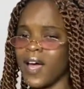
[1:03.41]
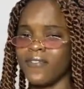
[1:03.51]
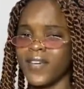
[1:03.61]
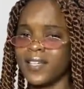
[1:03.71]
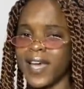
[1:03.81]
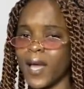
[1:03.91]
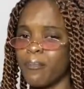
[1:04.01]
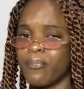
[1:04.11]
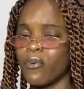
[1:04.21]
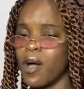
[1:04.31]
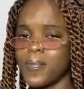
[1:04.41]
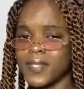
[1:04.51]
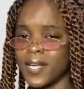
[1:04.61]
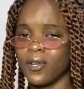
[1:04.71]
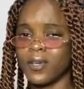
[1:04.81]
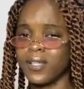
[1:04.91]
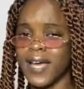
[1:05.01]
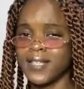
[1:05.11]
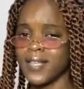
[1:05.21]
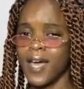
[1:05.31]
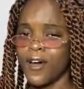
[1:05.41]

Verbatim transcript: having like props and all that